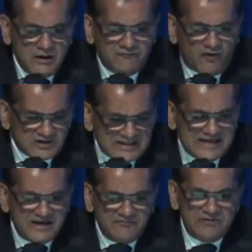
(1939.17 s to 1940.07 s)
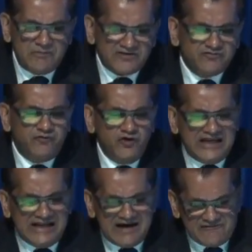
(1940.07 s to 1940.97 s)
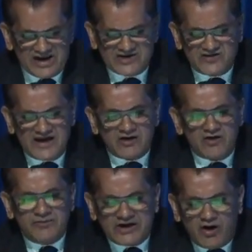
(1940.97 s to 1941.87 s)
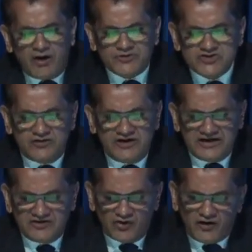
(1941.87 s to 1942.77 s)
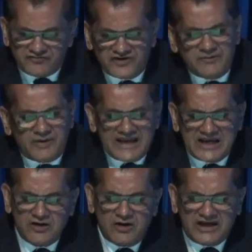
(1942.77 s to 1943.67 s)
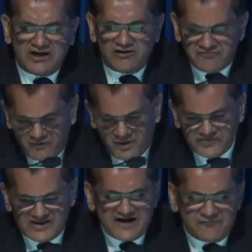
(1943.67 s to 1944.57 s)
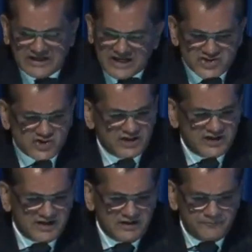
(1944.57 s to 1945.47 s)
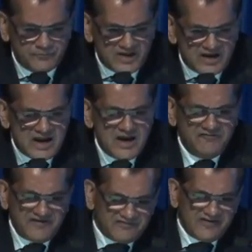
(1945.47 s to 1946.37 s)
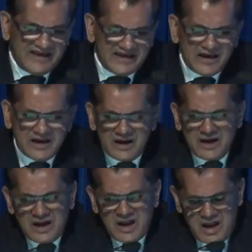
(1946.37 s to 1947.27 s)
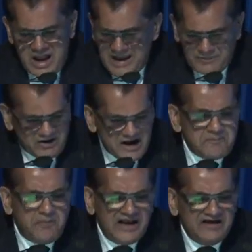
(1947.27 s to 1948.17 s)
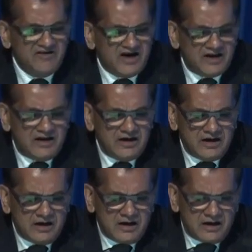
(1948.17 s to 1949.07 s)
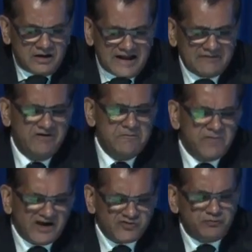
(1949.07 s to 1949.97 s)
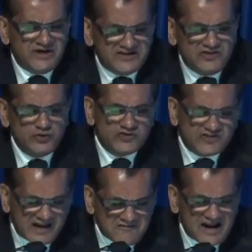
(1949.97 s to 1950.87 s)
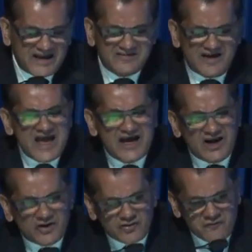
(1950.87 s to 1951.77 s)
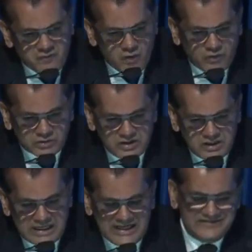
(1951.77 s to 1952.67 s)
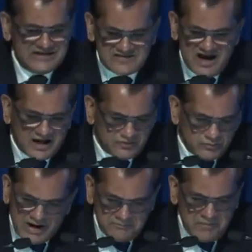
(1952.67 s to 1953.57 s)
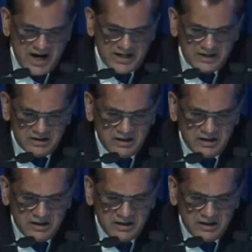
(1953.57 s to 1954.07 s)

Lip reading: Fourthly, we must fully leverage the economic opportunities offered by economic reforms that have been ushered in. Fifthly, I'm a great believer that we must pursue sunrise areas of growth, and these are, to my mind,